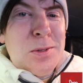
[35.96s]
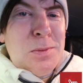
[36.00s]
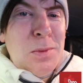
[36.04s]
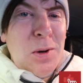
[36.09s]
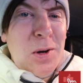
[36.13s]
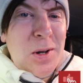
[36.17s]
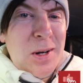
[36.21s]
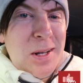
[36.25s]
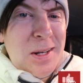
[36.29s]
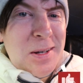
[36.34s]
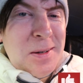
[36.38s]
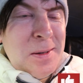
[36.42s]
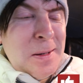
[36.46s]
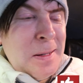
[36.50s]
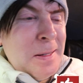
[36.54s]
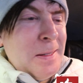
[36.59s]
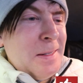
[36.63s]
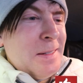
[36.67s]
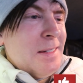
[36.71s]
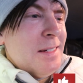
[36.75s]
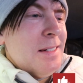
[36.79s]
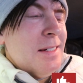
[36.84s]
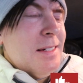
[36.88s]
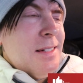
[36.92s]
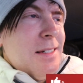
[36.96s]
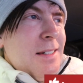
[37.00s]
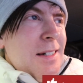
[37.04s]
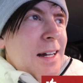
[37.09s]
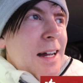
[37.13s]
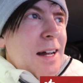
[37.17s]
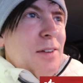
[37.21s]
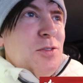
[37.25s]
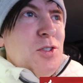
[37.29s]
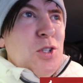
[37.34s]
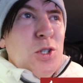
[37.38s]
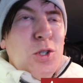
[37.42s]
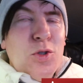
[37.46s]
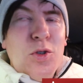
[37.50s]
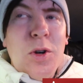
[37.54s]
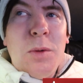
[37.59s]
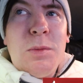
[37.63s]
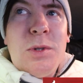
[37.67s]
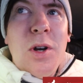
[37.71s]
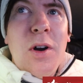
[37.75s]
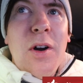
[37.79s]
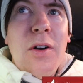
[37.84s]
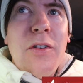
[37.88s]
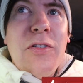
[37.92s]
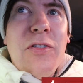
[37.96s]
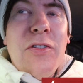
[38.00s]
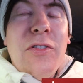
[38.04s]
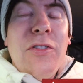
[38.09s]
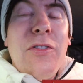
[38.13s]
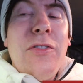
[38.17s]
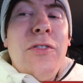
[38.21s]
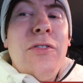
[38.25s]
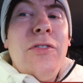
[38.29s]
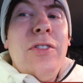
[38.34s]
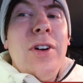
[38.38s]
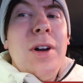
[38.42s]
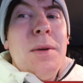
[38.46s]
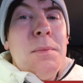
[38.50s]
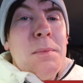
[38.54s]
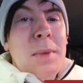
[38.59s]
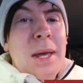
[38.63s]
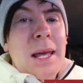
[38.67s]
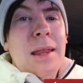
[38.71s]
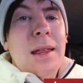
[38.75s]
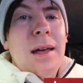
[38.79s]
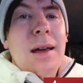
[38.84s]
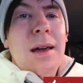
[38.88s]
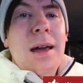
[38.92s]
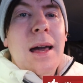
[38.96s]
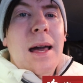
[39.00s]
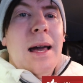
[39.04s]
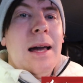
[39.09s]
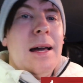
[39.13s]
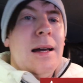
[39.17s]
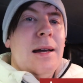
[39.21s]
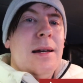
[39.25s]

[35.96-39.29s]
this morning. I've just dropped off Mila